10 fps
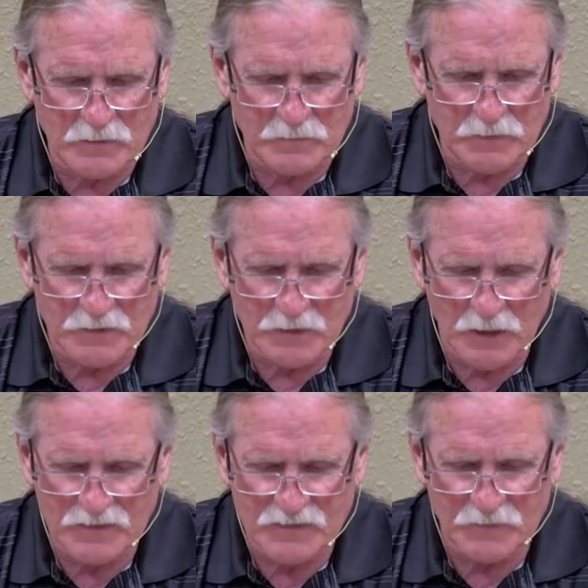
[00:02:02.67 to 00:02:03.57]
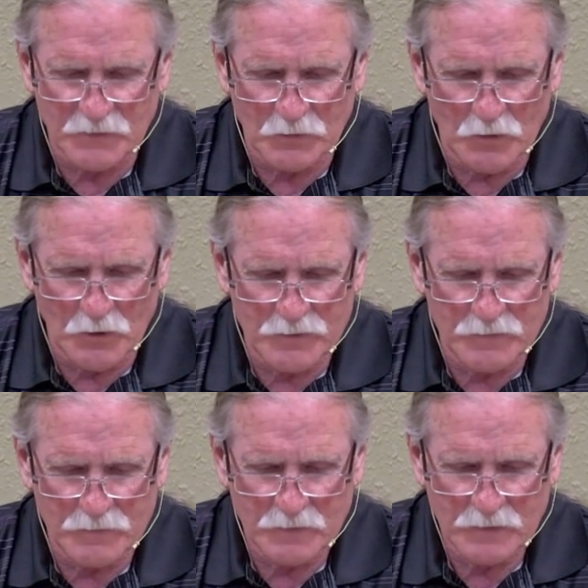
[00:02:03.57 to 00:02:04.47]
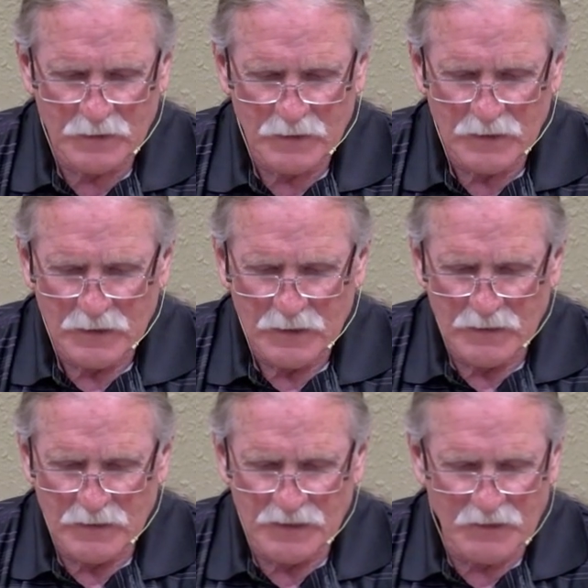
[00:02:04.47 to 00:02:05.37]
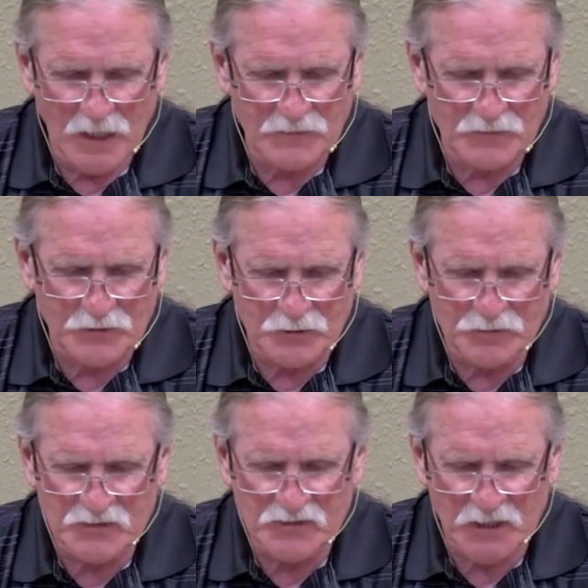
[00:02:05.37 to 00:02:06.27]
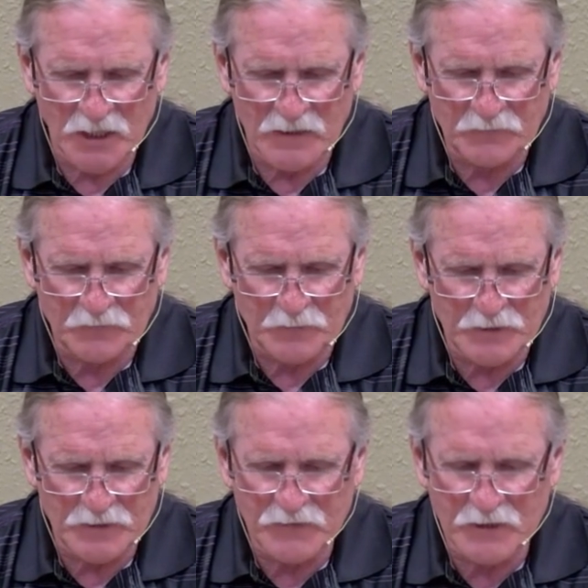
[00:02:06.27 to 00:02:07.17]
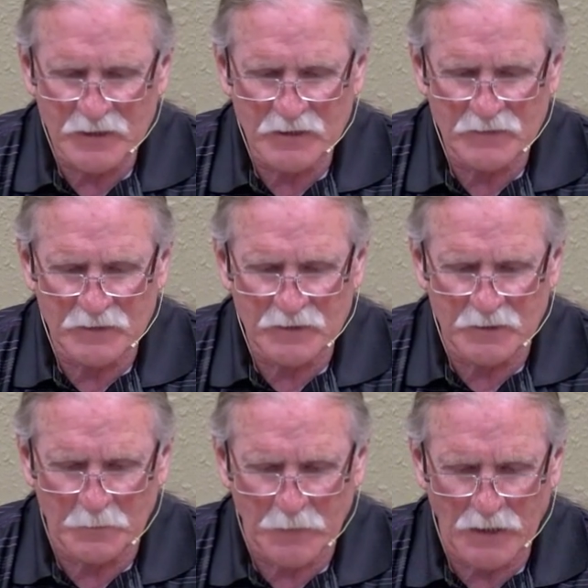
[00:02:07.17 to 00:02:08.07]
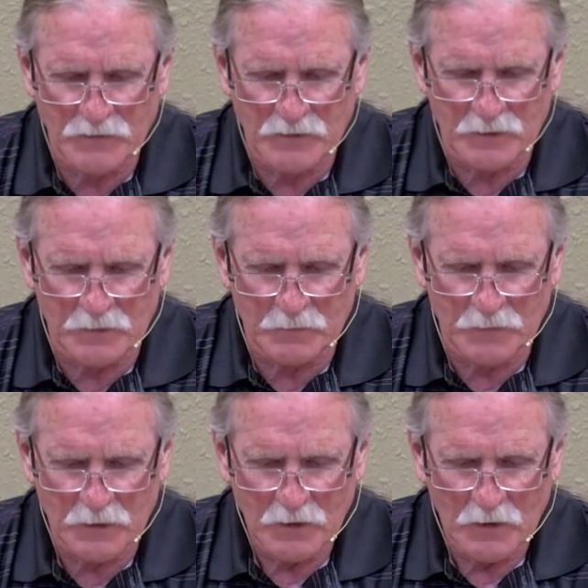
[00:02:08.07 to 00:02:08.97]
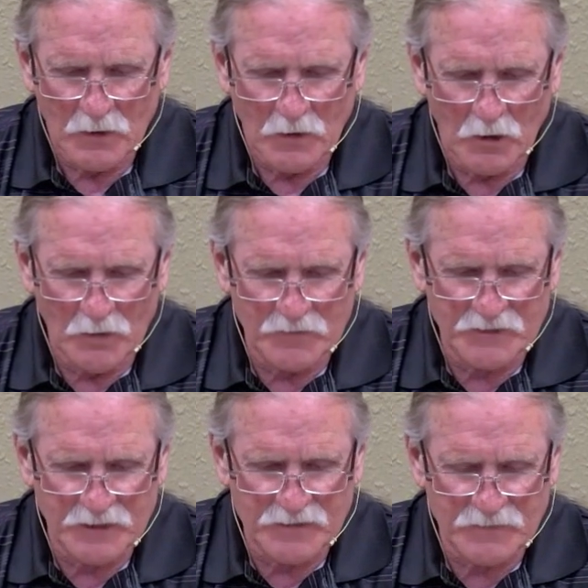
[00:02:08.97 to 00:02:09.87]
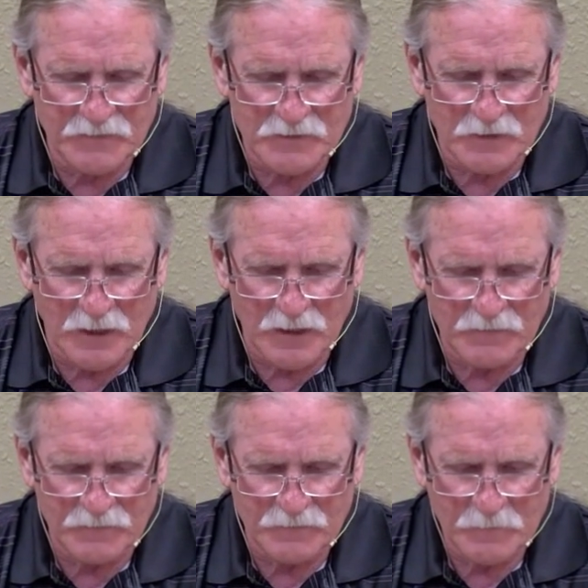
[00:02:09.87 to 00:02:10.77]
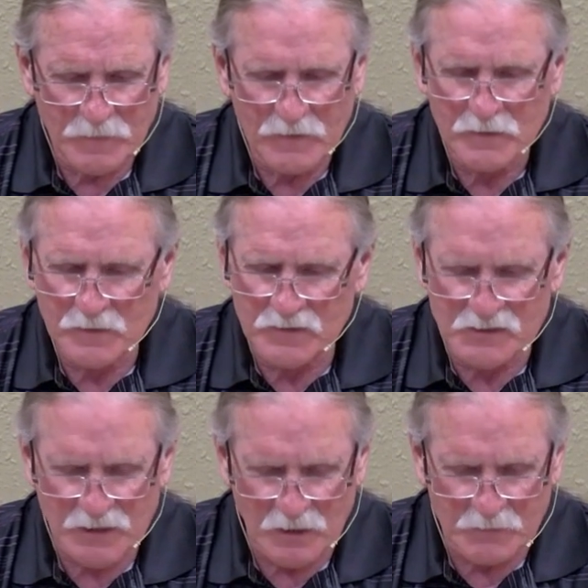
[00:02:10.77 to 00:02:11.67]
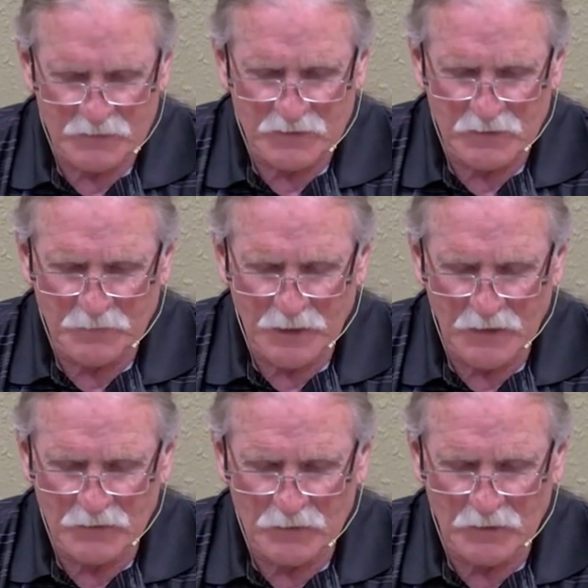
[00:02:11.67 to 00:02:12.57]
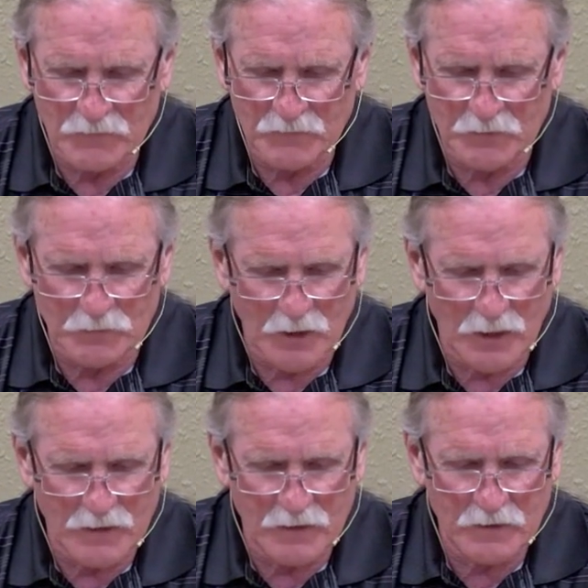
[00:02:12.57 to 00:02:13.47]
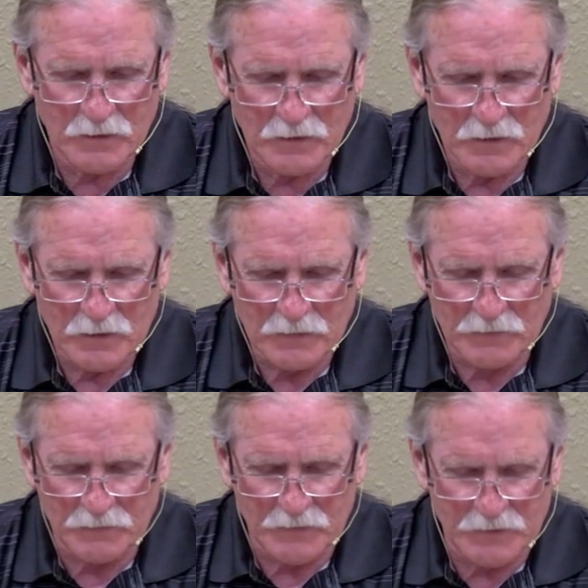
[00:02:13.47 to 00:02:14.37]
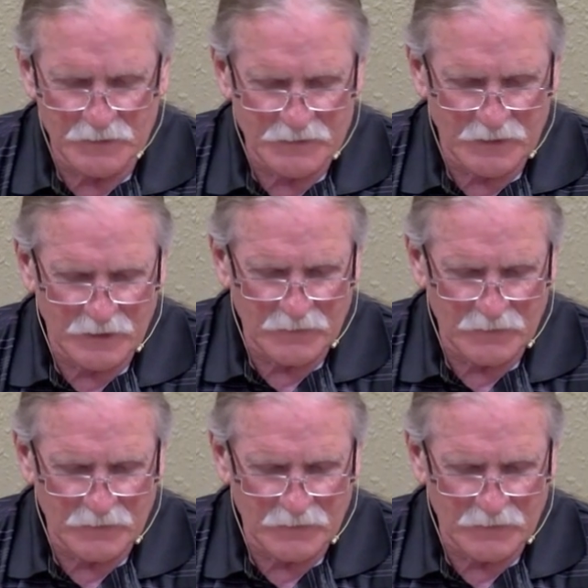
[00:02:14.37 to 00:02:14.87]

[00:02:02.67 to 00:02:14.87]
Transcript: in the eyes of the Lord and had not turned aside from anything that he commanded him all the days of his life, except in the matter of Uriah the Hittite.